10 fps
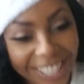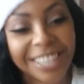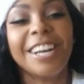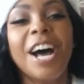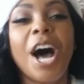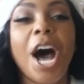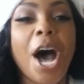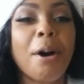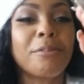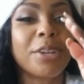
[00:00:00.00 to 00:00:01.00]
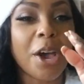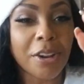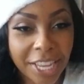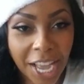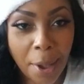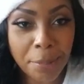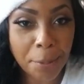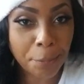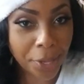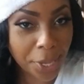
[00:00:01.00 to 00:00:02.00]
I
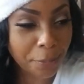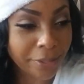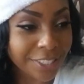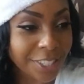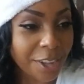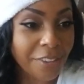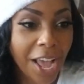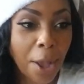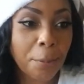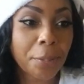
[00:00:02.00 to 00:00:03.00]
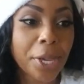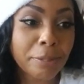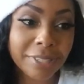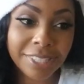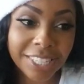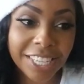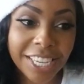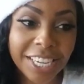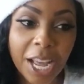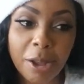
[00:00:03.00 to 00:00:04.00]
be peeping stuff. I peeped the
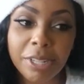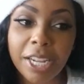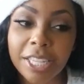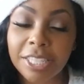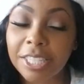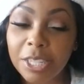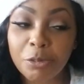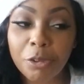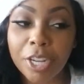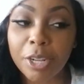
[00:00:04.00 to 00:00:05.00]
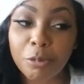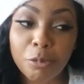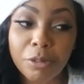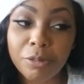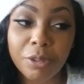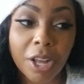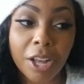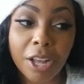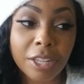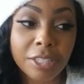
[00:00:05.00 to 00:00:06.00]
scene. I was like, "Listen, this freaking
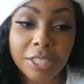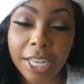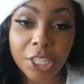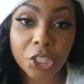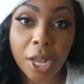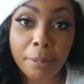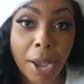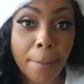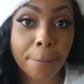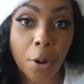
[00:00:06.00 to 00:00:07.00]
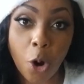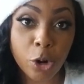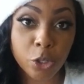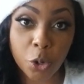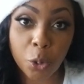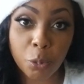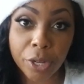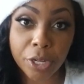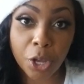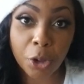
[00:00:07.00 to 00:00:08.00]
sex shop got bars on the
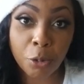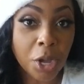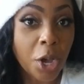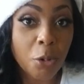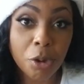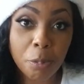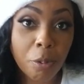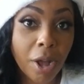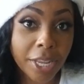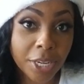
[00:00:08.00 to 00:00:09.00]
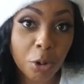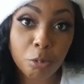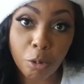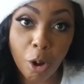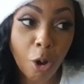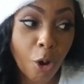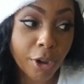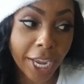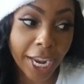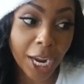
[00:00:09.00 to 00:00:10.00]
window. We probably in the
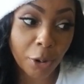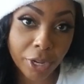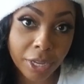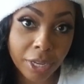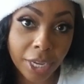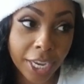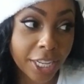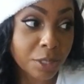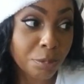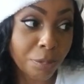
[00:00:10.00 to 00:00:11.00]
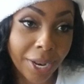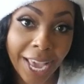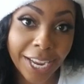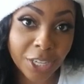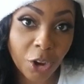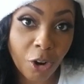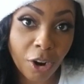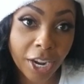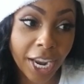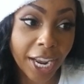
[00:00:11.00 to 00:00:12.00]
wrong area. And it's black
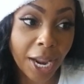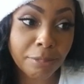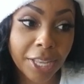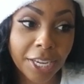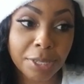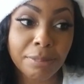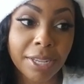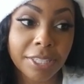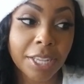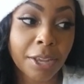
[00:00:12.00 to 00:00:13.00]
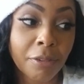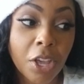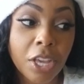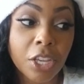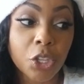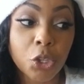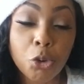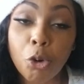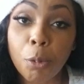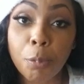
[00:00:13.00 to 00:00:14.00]
dark." And I'm thinking to myself,
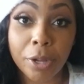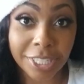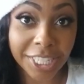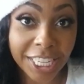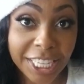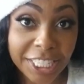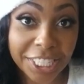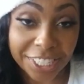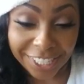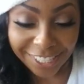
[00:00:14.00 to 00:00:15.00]
"You are petite."